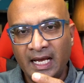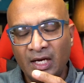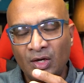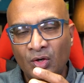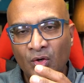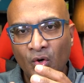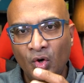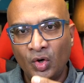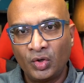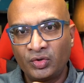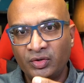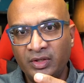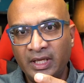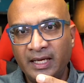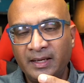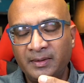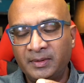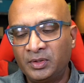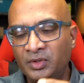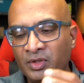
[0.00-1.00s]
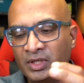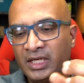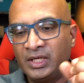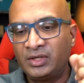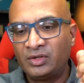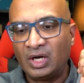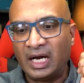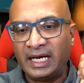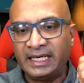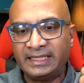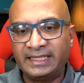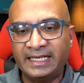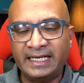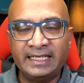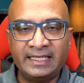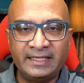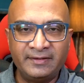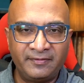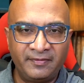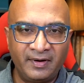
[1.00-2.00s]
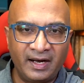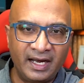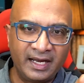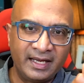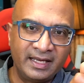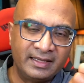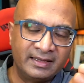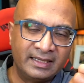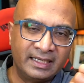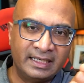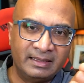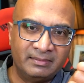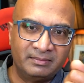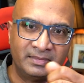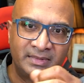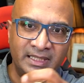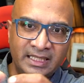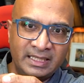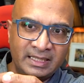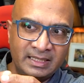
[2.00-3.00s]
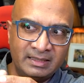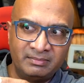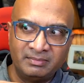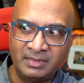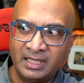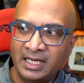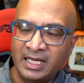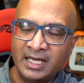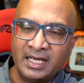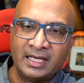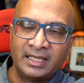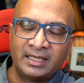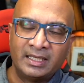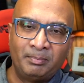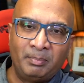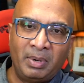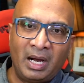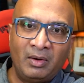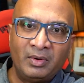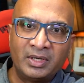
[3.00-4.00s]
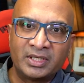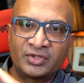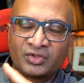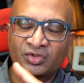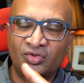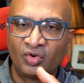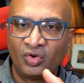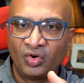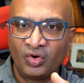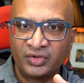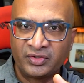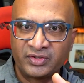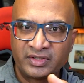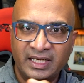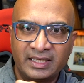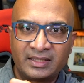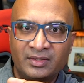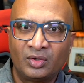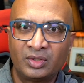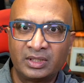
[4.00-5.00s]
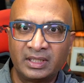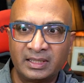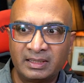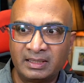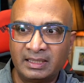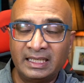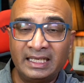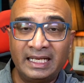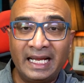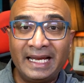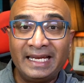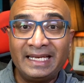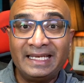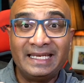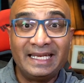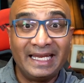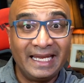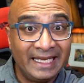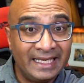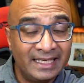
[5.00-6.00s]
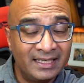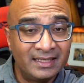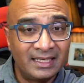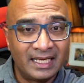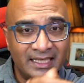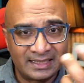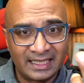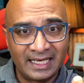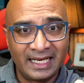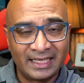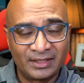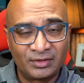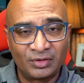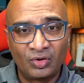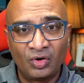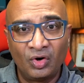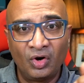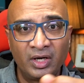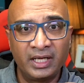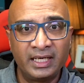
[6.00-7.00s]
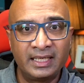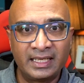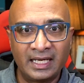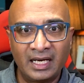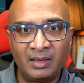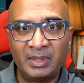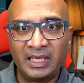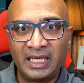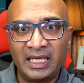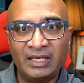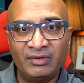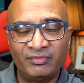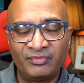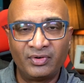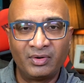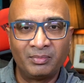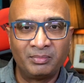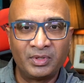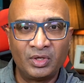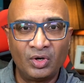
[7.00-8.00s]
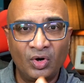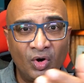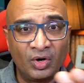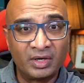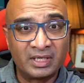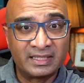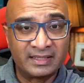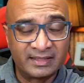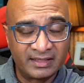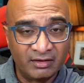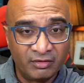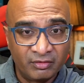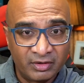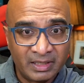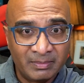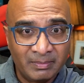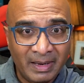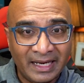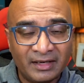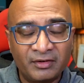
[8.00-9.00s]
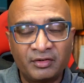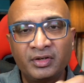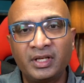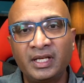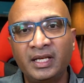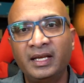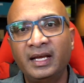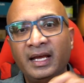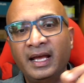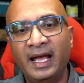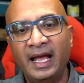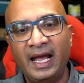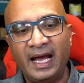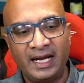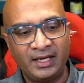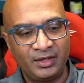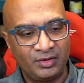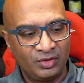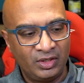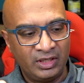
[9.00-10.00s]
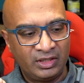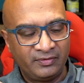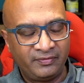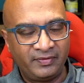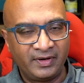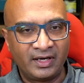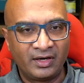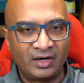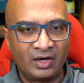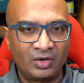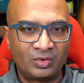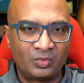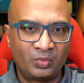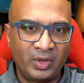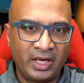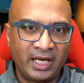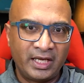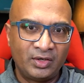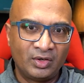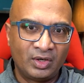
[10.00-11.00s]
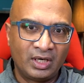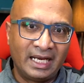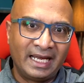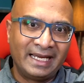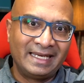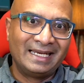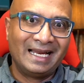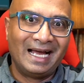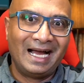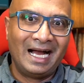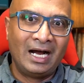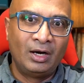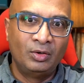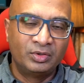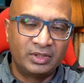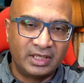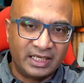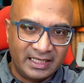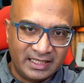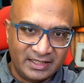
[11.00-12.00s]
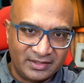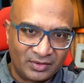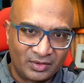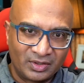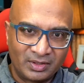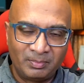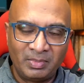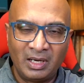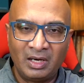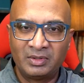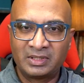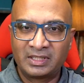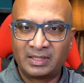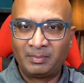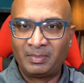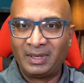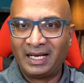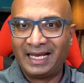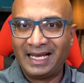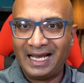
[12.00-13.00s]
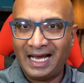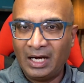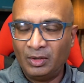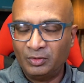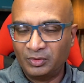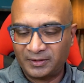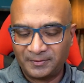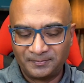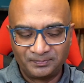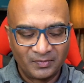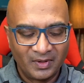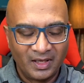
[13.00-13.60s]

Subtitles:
you need to identify the power source, or the line in, as I like to call it, coming in from your auxiliary battery, and you need to figure out where your line out is, or the power supply out.